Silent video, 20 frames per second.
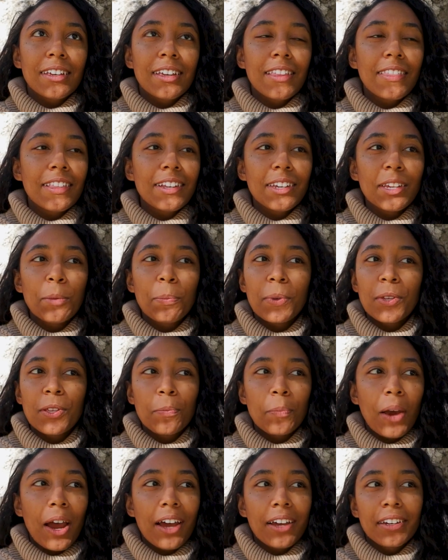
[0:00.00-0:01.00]
The
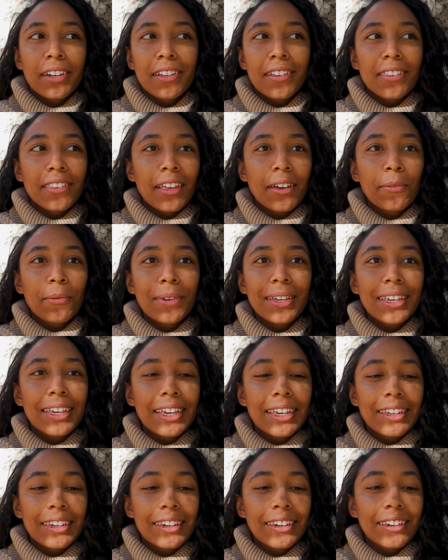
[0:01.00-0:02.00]
deepest practice that we
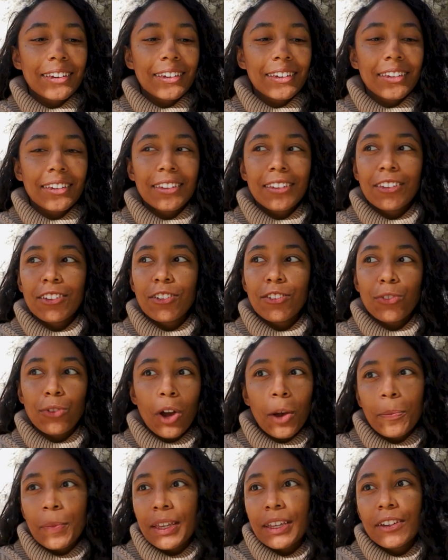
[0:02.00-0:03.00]
can
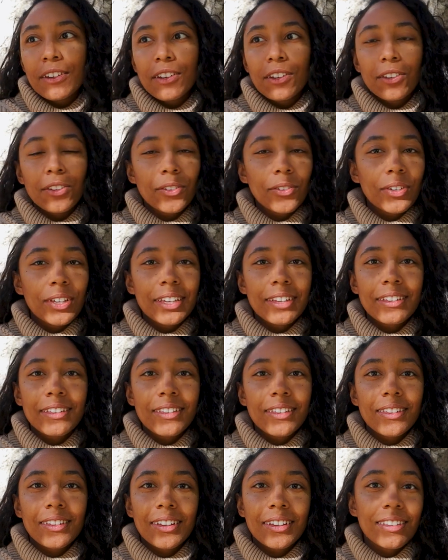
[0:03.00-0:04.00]
drop into
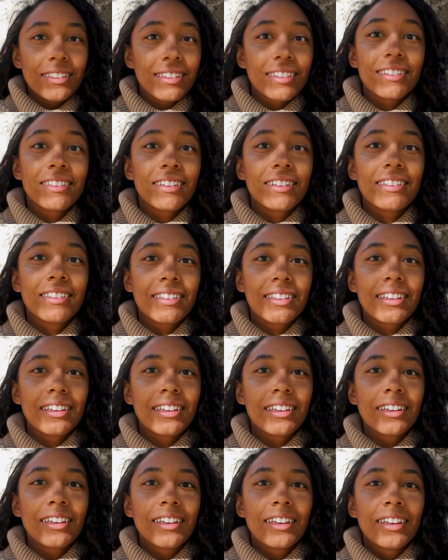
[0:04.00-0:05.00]
is
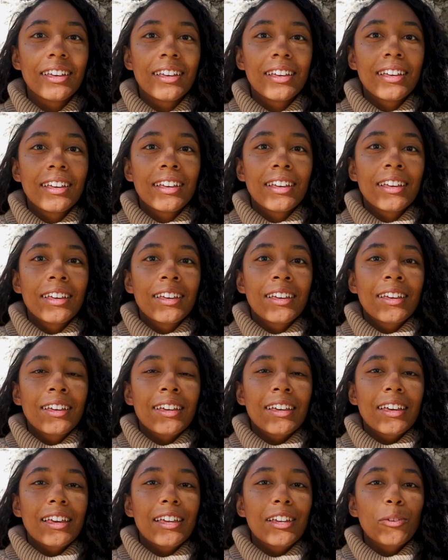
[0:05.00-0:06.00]
consistency
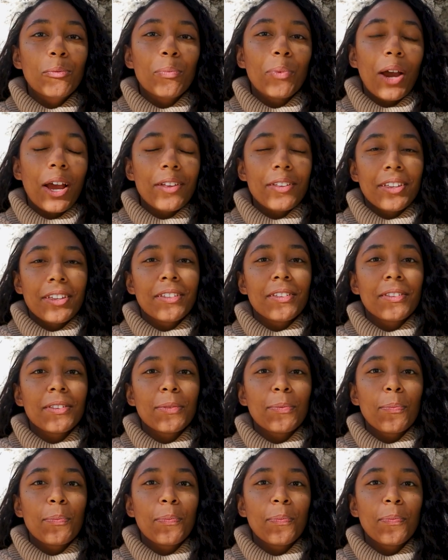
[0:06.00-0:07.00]
in presence.